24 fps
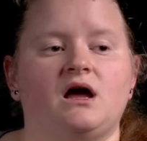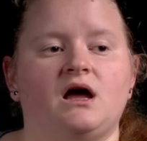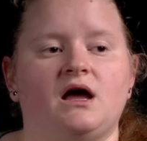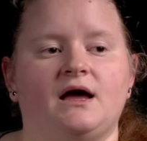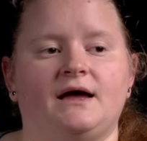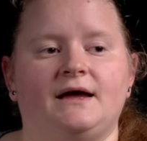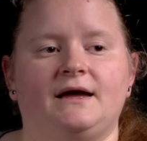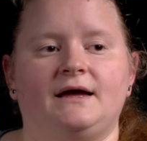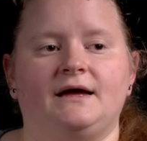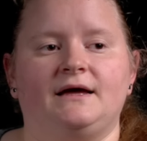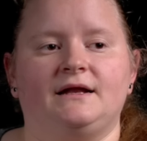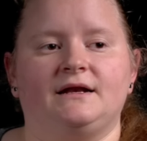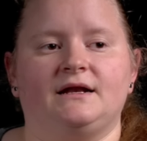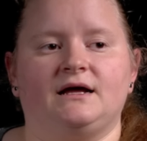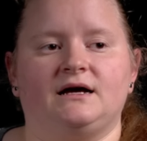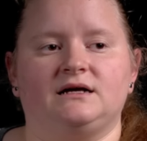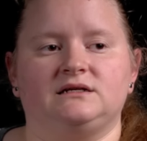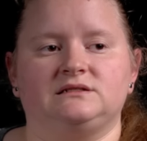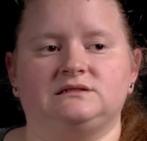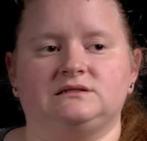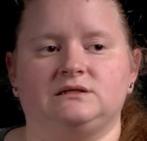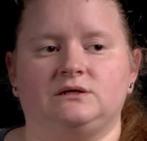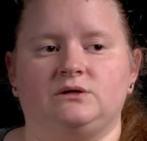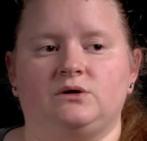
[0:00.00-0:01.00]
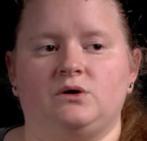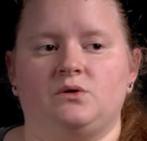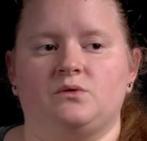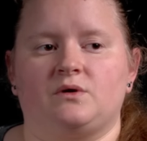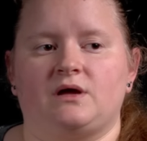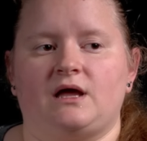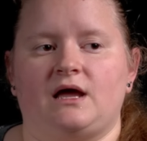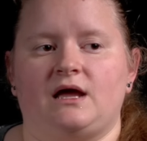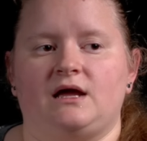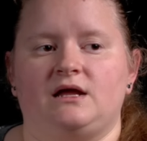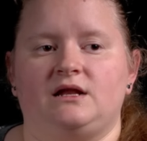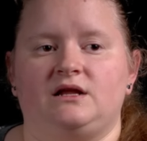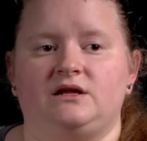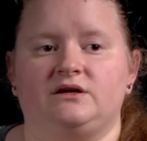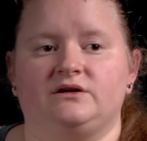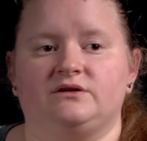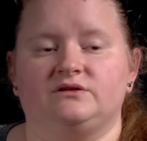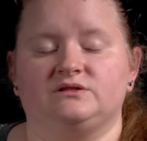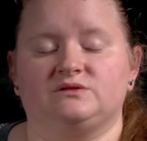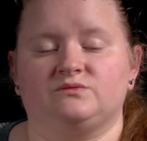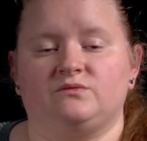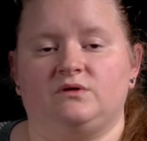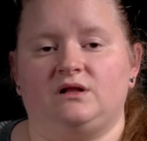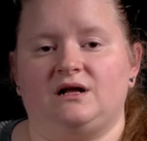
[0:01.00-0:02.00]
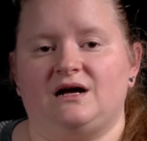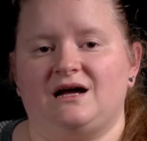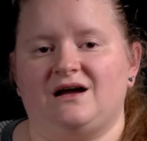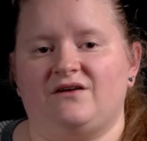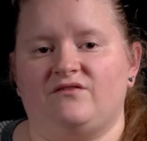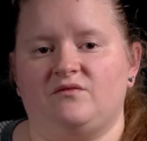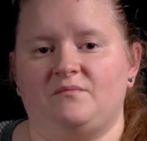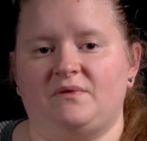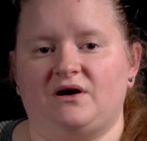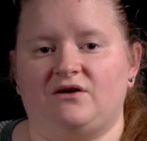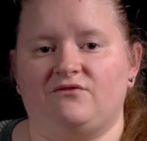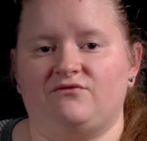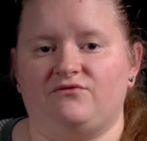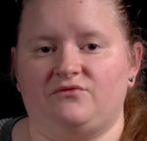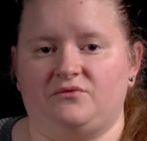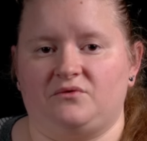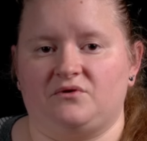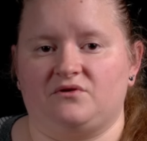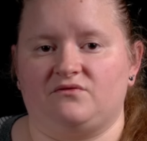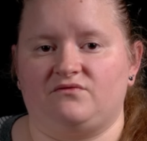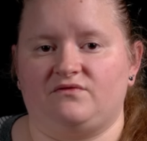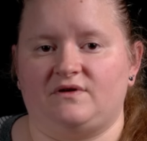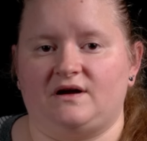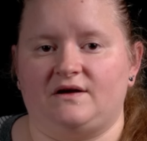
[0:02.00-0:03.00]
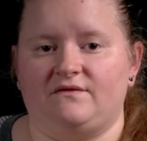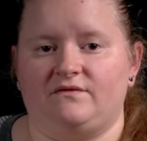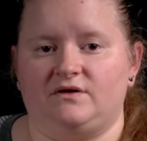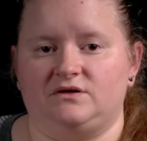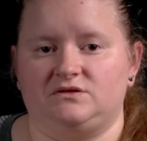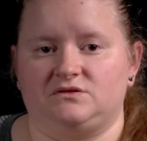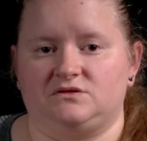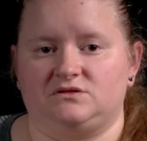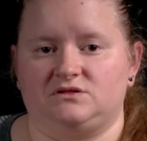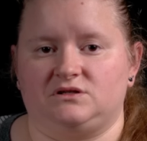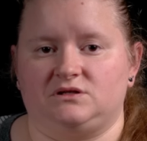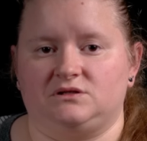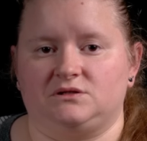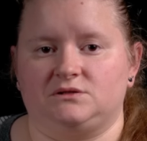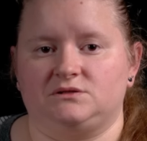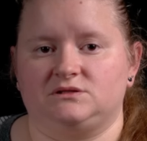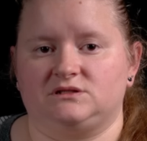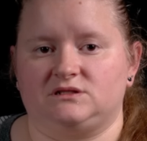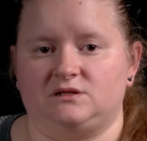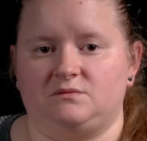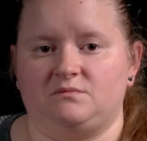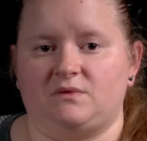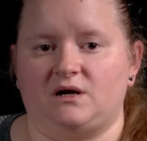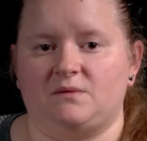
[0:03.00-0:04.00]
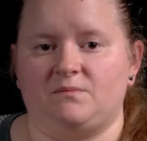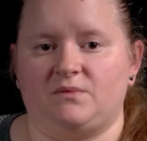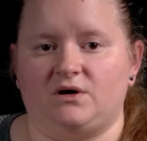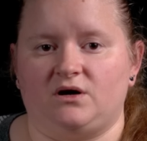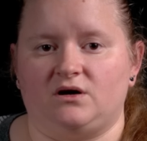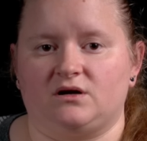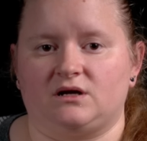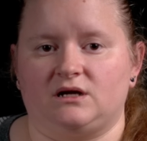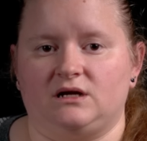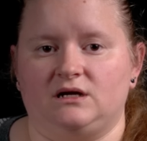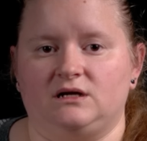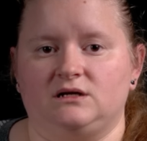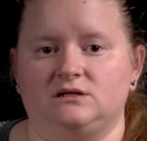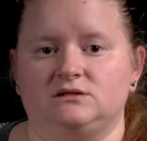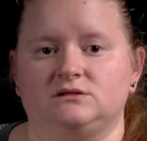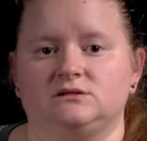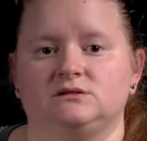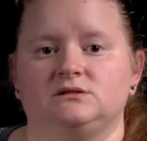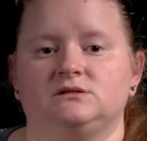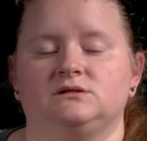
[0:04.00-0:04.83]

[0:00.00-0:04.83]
And I said, okay. He goes, well, I have about $400 or $500 in my pocket.